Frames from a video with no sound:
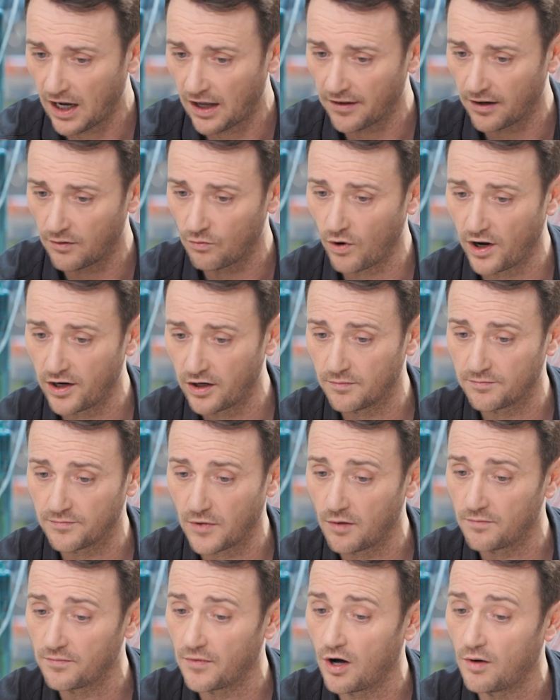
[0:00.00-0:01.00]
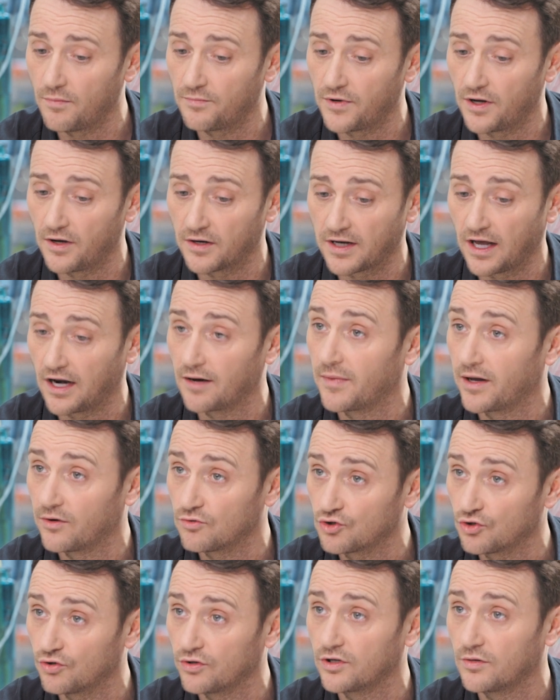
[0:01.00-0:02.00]
I then went up up up uh,
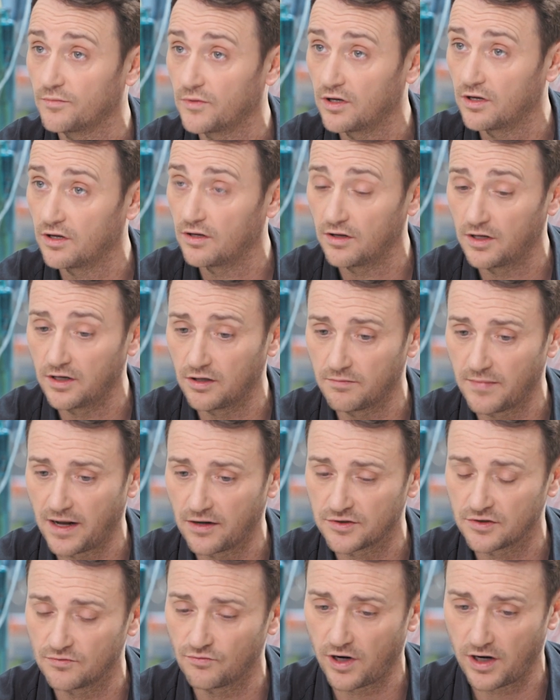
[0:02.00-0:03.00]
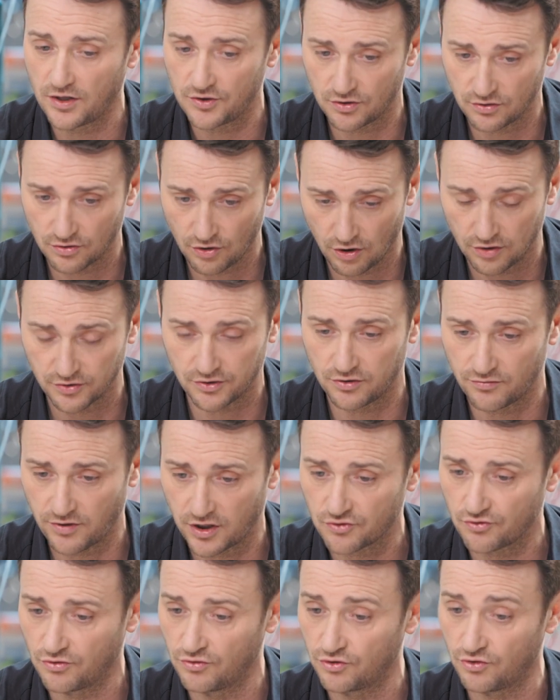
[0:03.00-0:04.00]
Joy, up the, the, little mountain range, and got to the
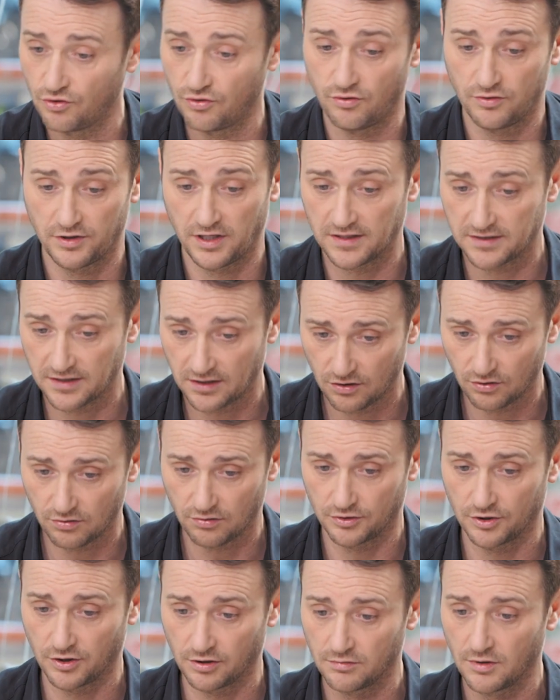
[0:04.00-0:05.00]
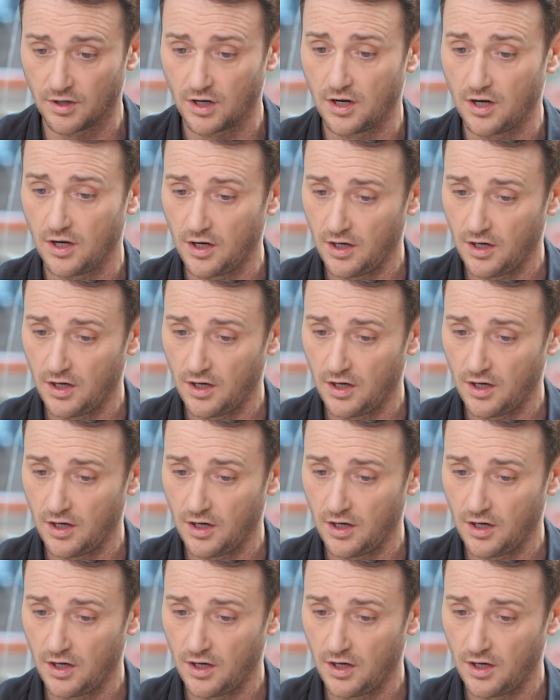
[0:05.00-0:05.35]
restaurant door, and I said, "Look, you know,